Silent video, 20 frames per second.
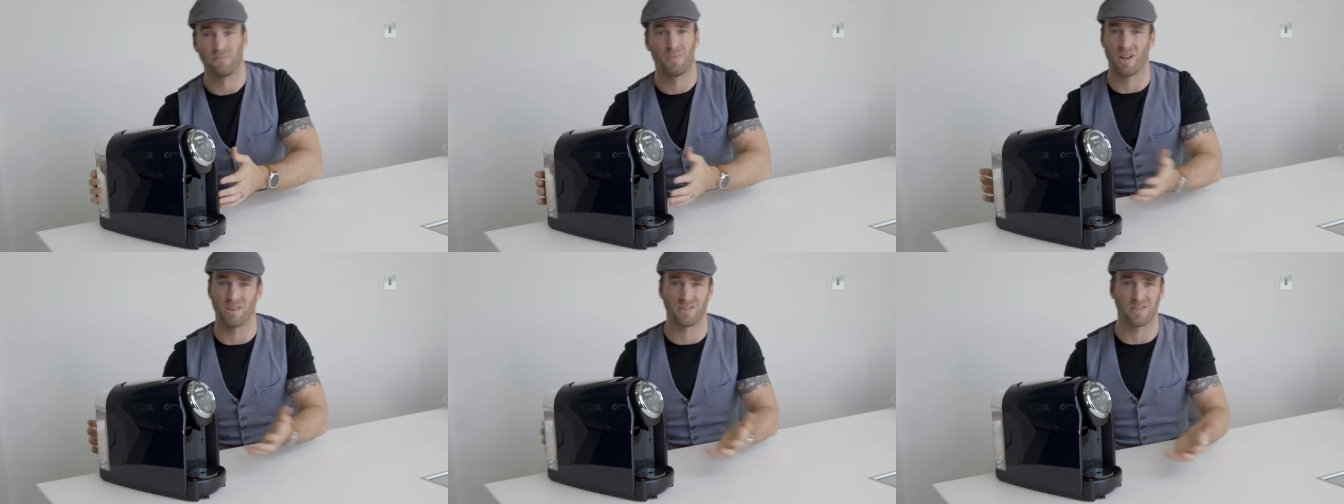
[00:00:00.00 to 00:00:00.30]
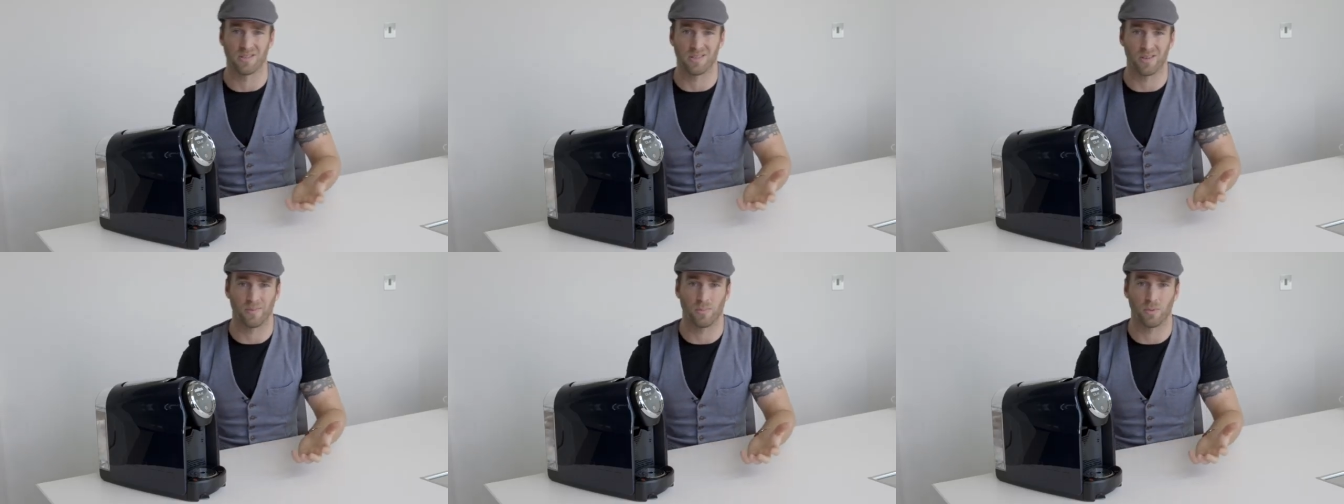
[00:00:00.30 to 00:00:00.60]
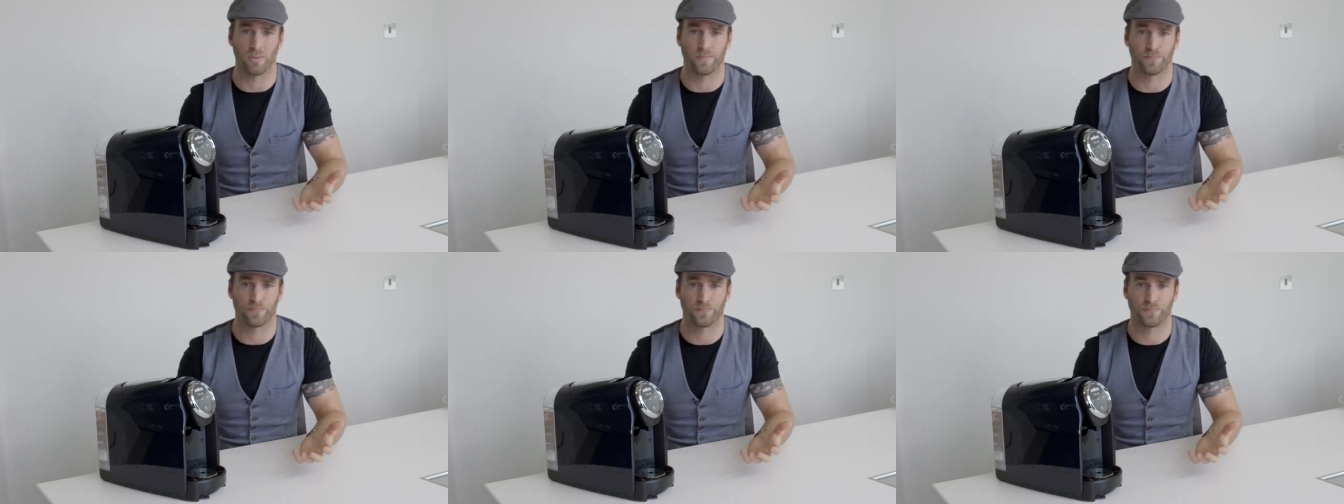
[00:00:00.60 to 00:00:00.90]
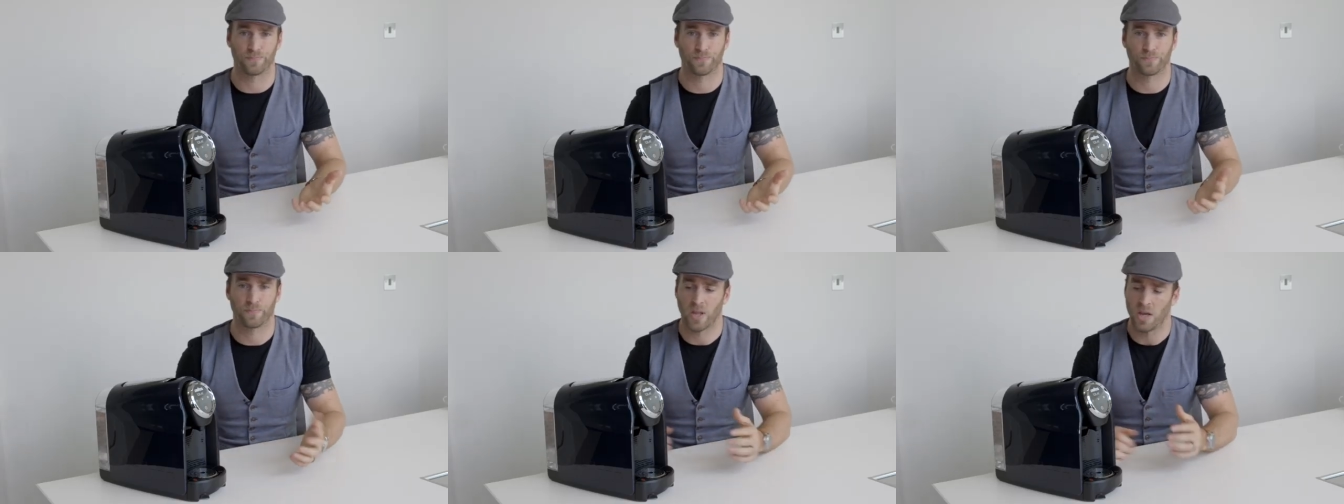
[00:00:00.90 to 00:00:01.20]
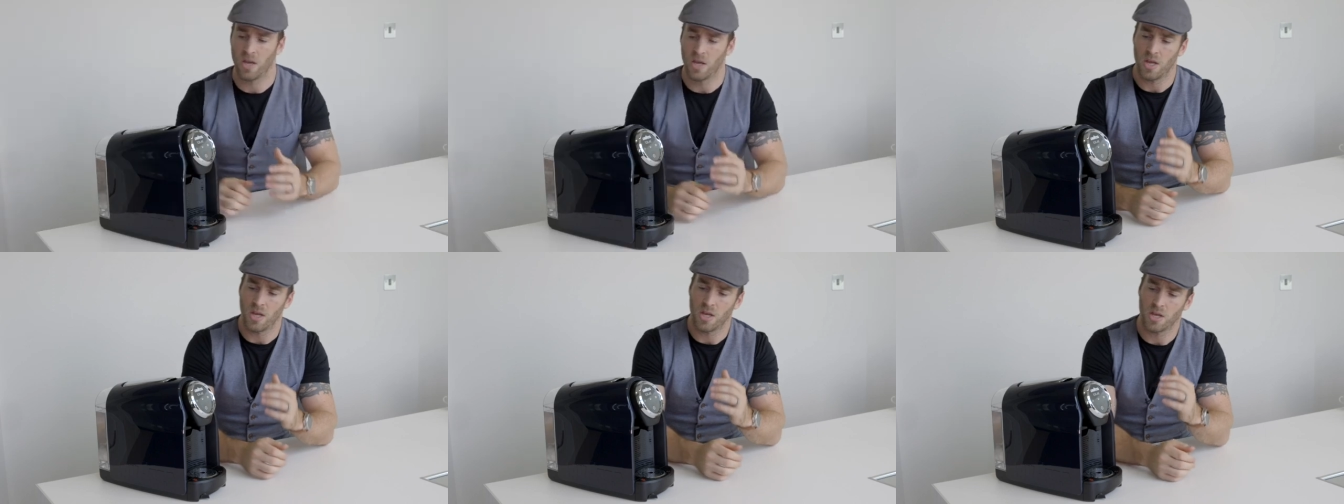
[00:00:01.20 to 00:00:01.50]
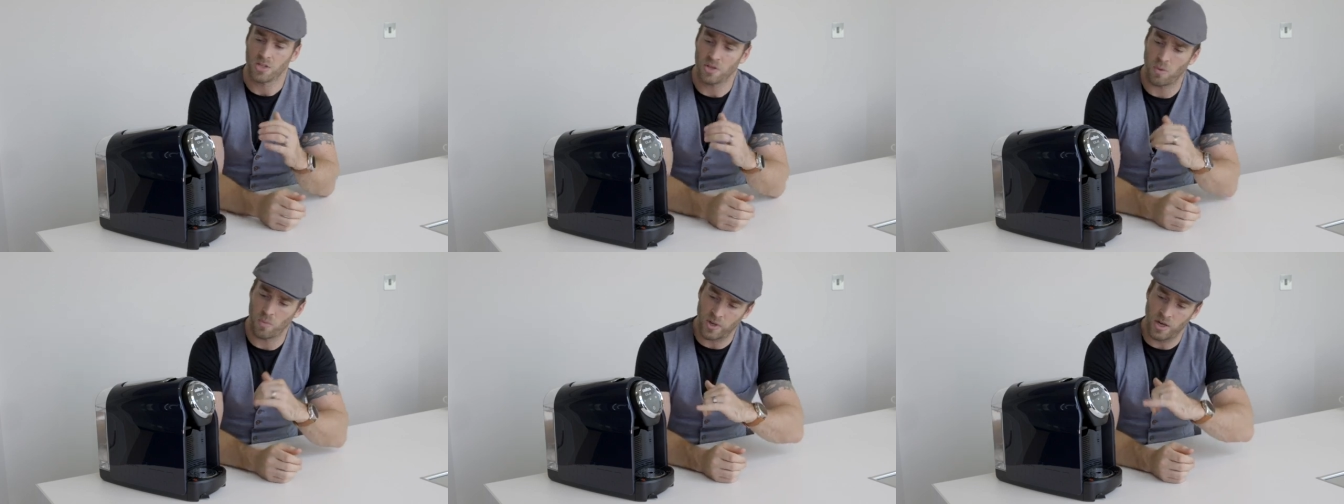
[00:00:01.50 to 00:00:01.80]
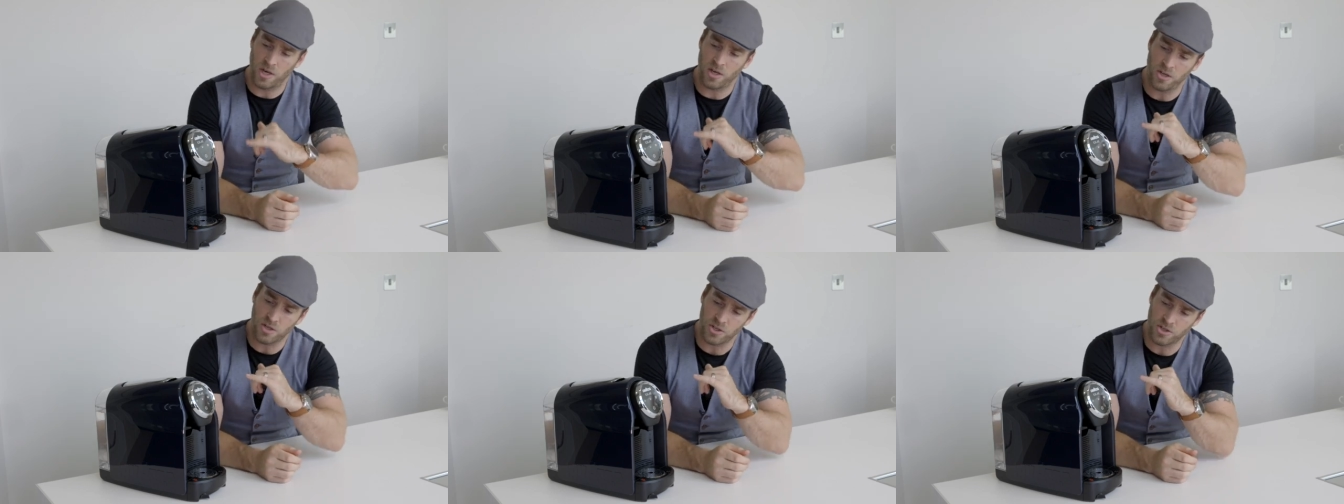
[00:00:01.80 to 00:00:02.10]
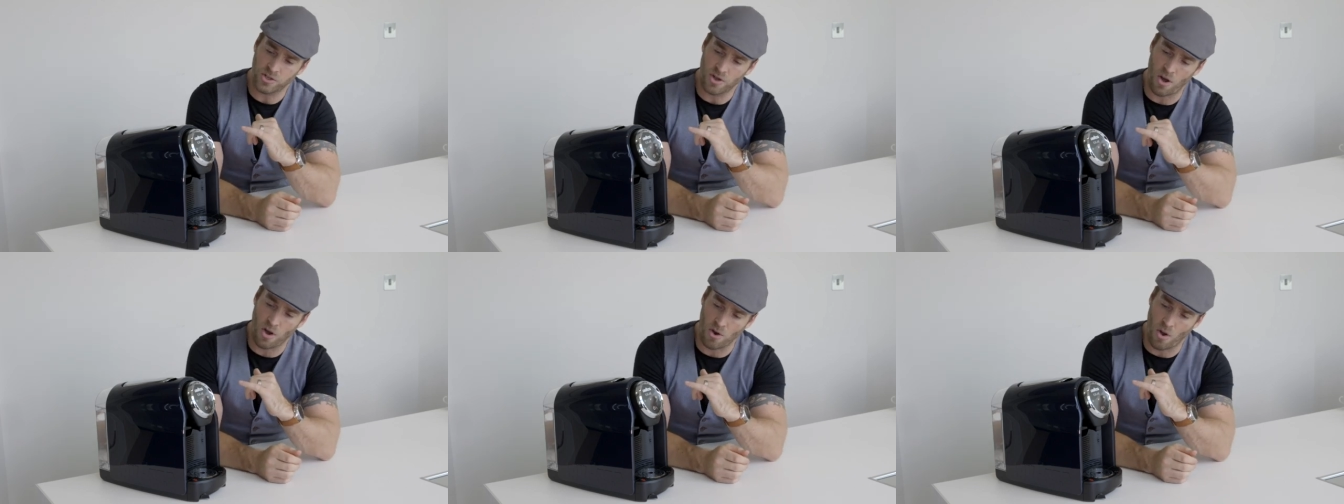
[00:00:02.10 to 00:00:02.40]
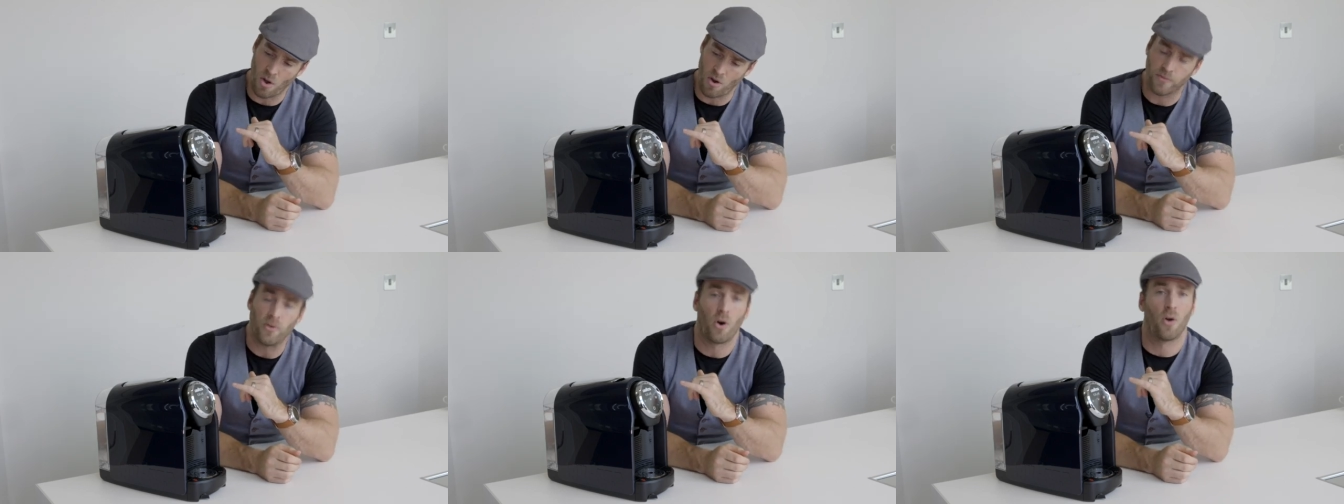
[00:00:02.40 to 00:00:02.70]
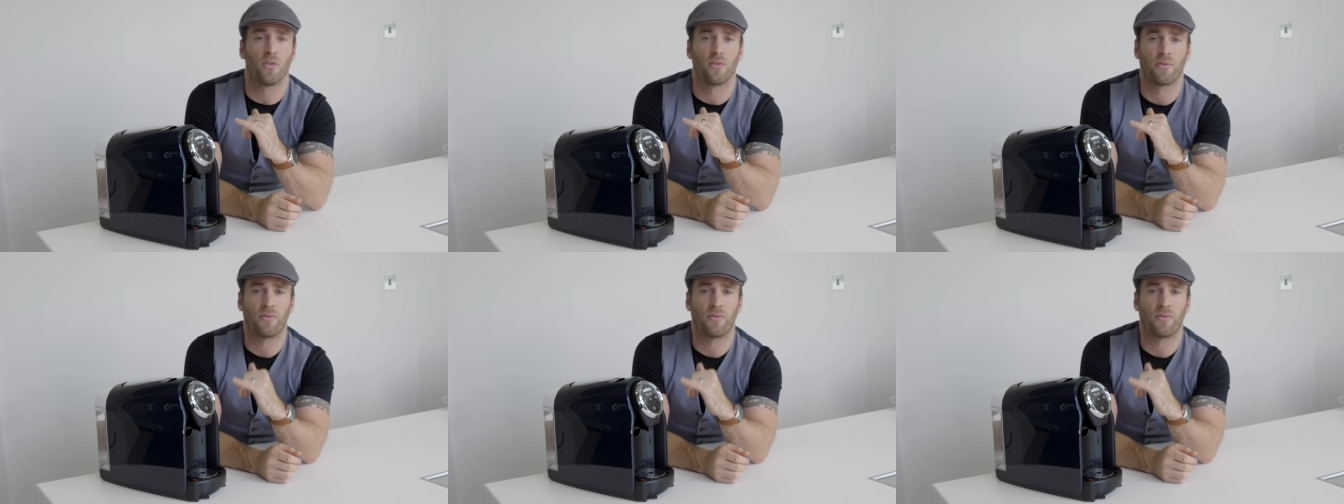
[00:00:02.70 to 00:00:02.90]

Nice and simple. So we're going to start off on